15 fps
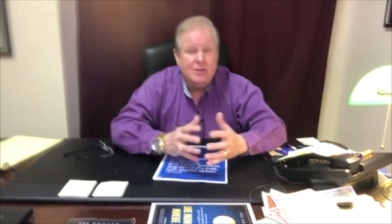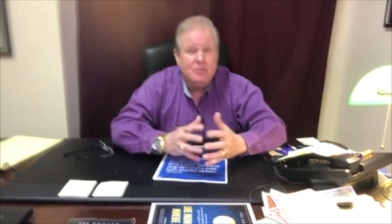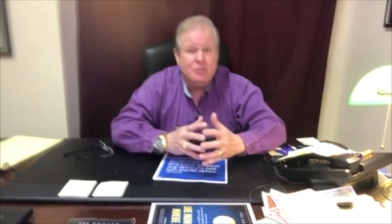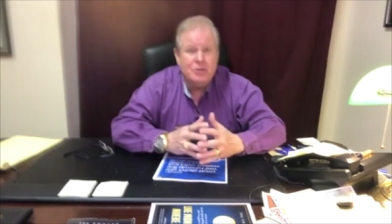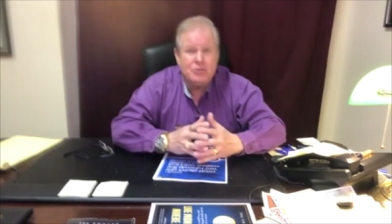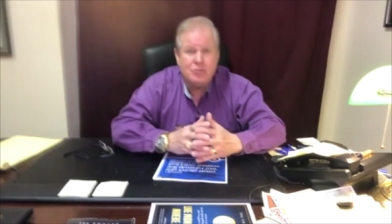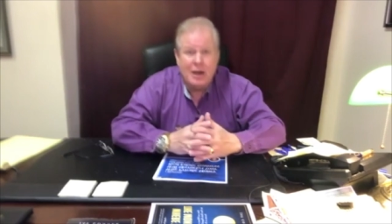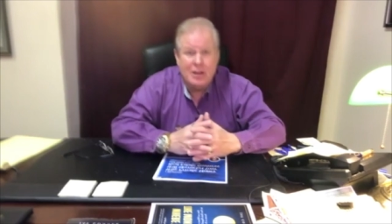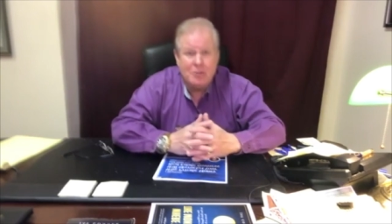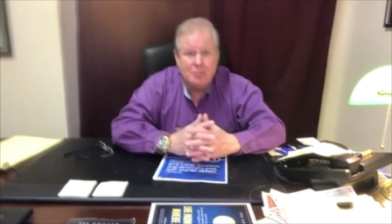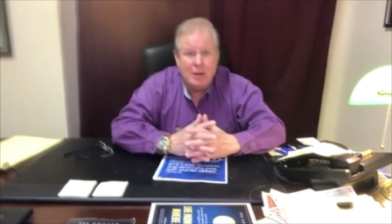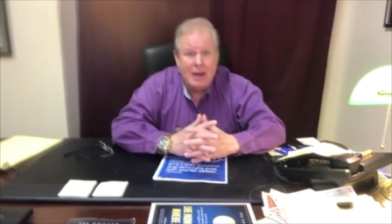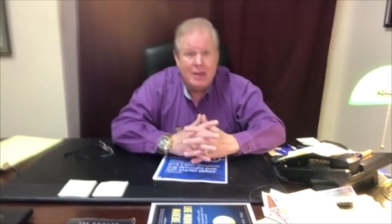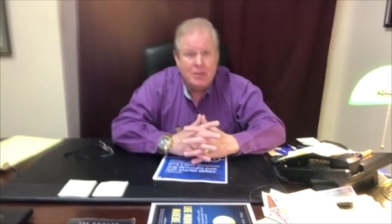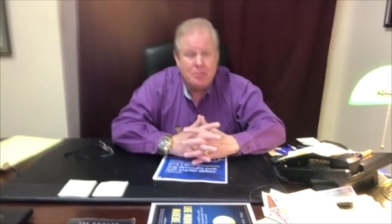We try to
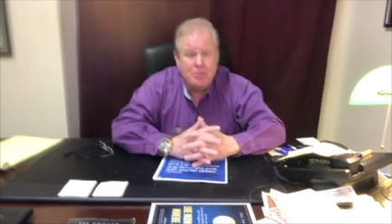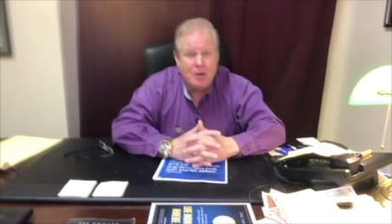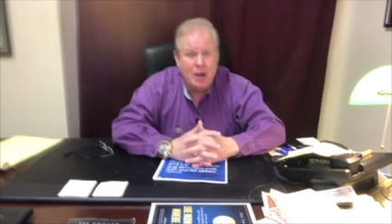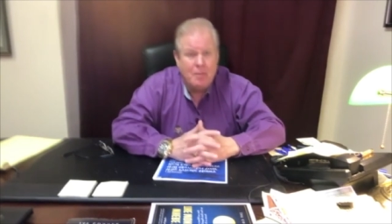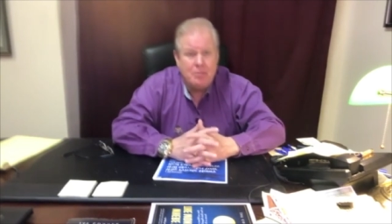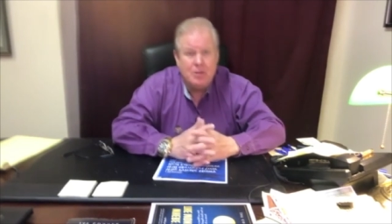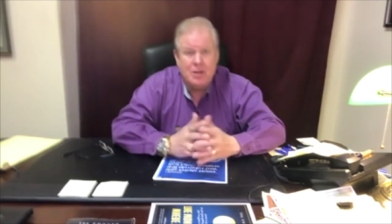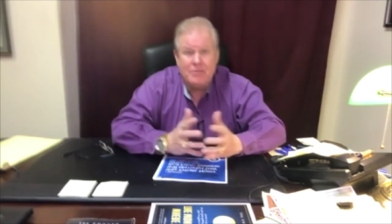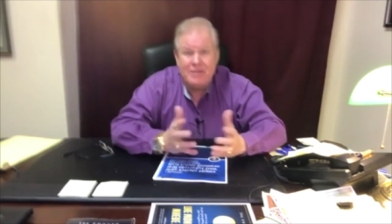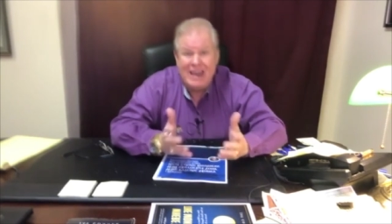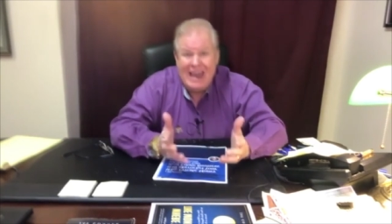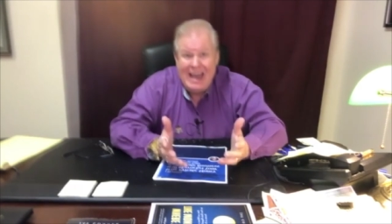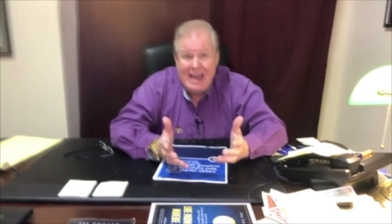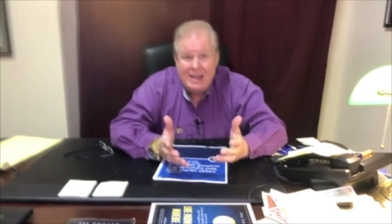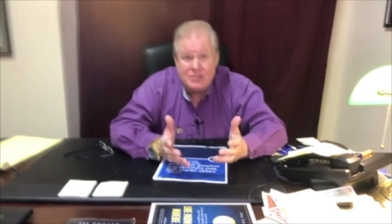buy the property if it
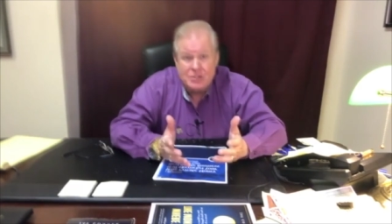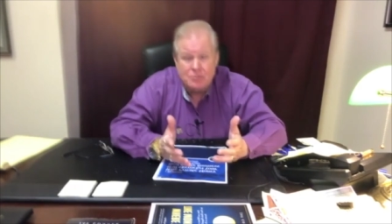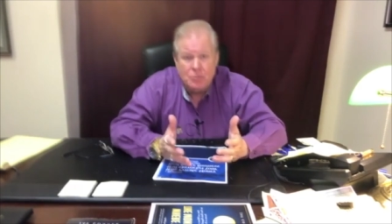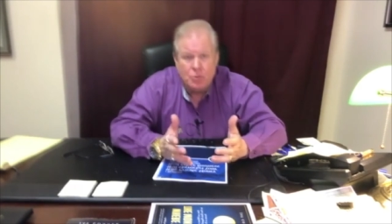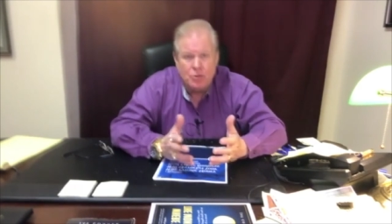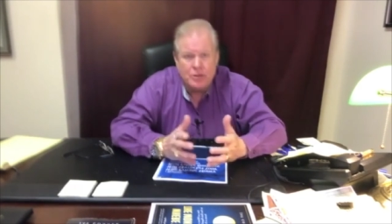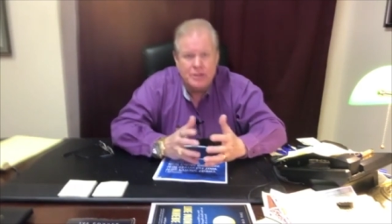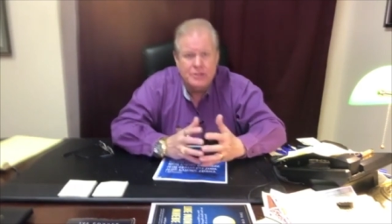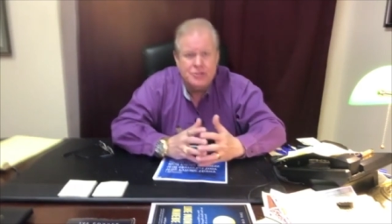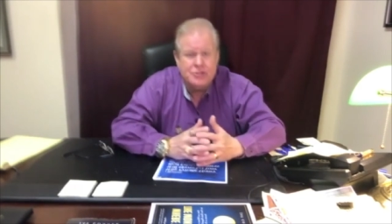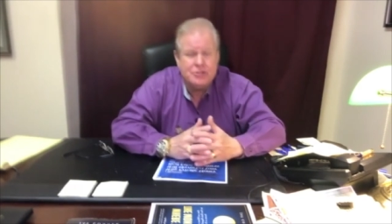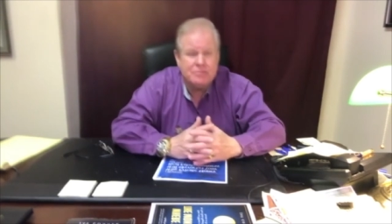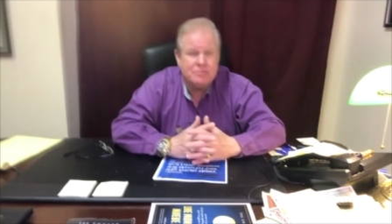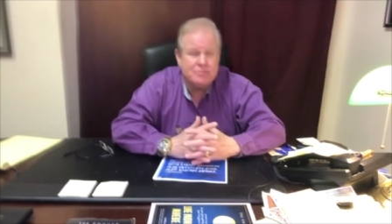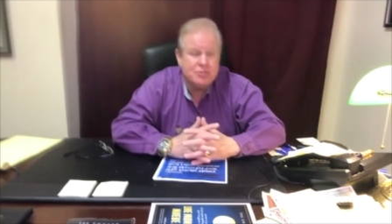has a
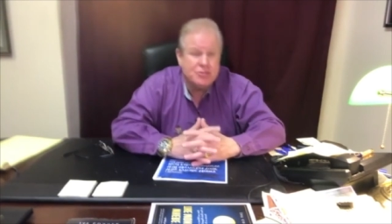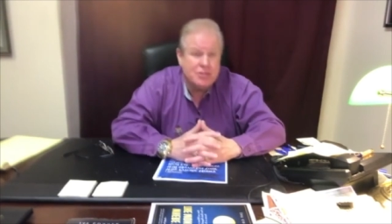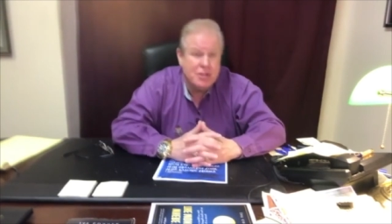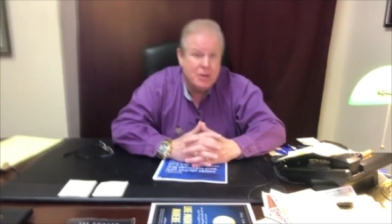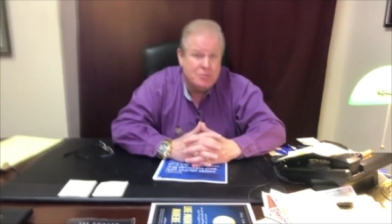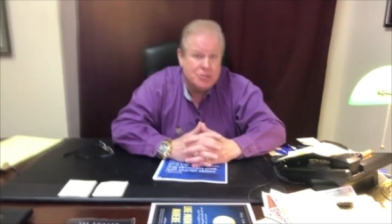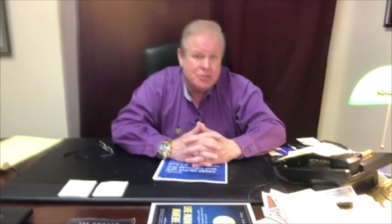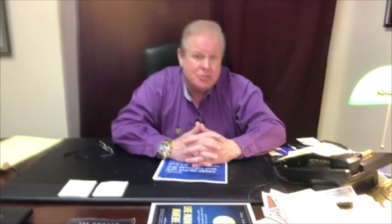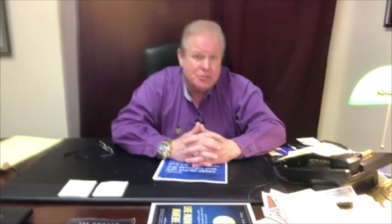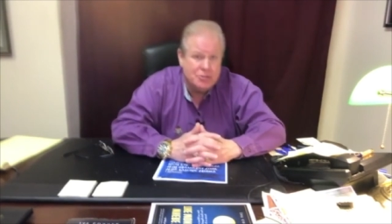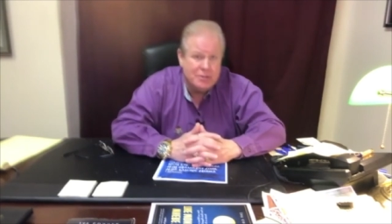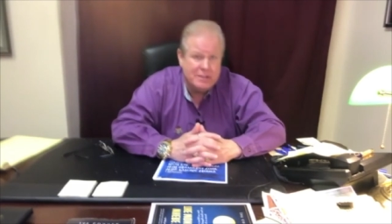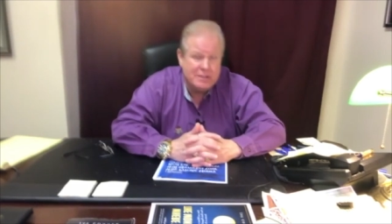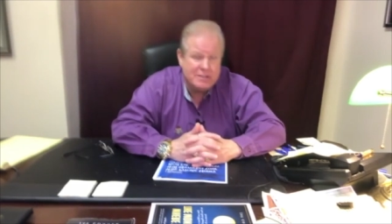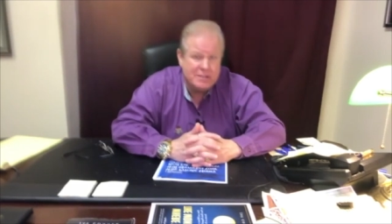mortgage, subject to
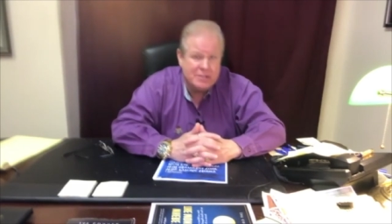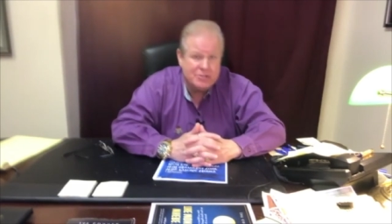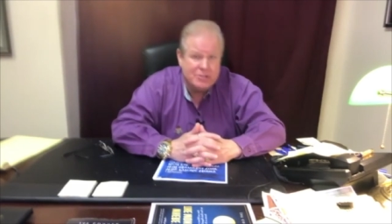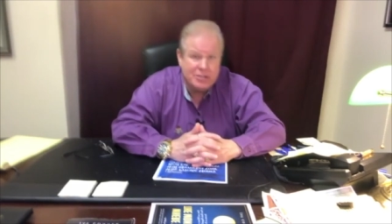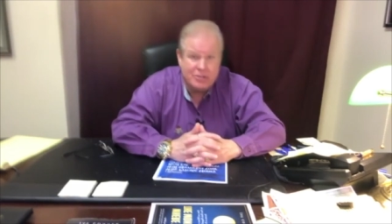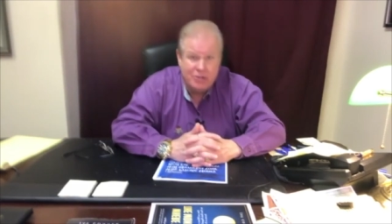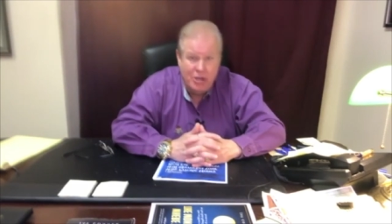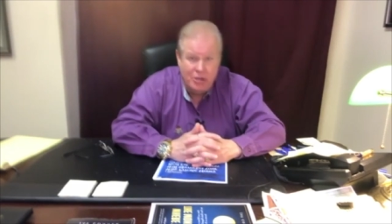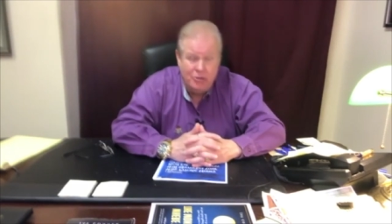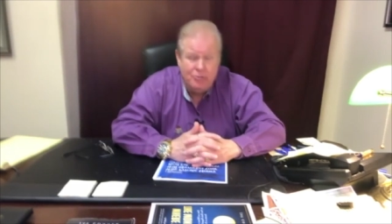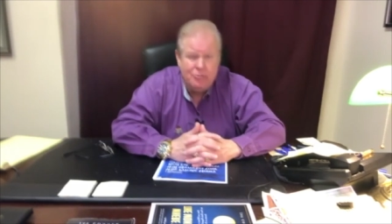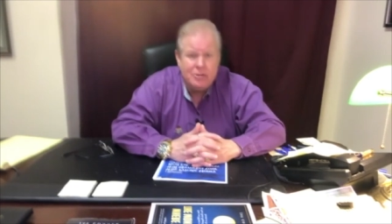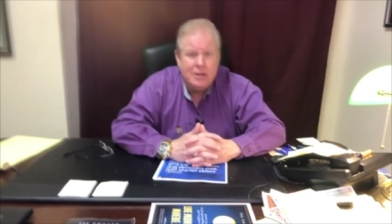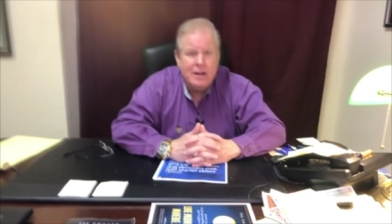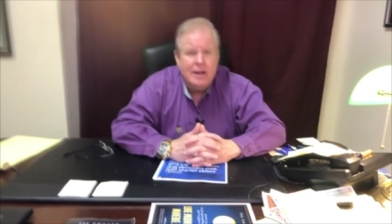the existing
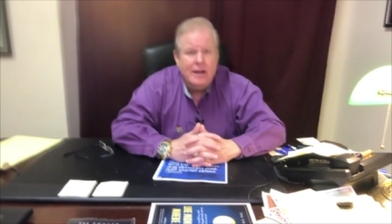note.